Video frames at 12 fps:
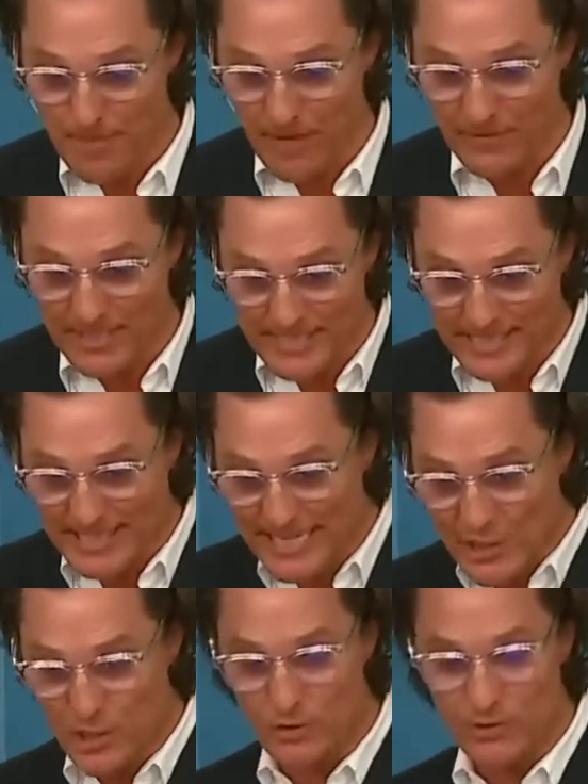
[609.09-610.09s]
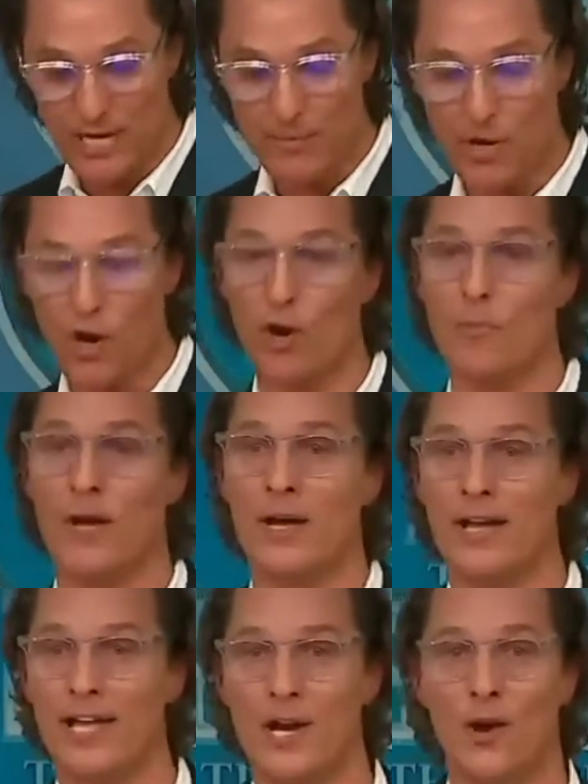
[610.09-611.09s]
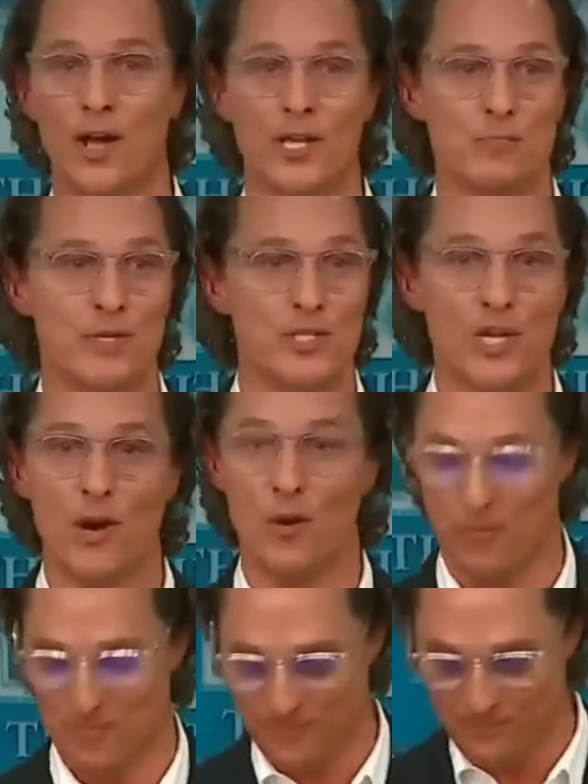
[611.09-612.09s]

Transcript: of a teacher named Irma and her husband Joe.